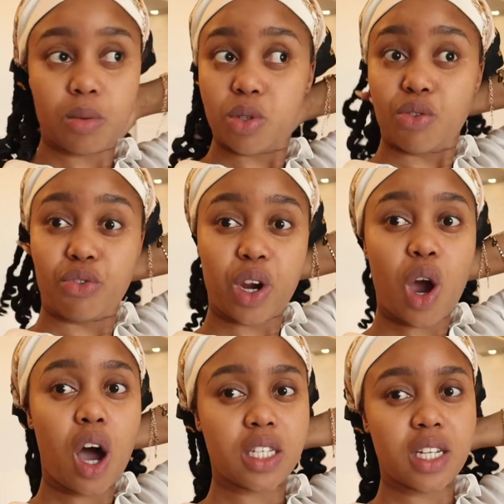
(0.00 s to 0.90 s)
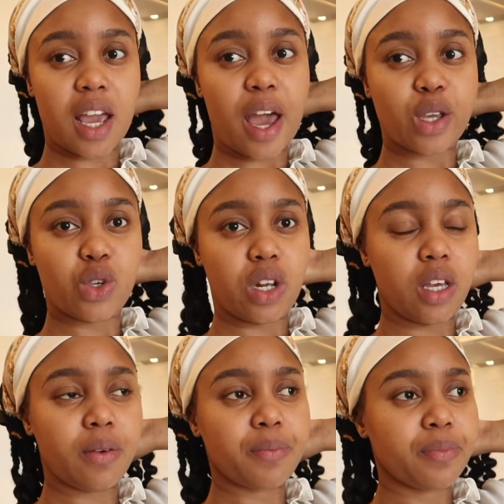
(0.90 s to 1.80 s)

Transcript: to a very hot day actually.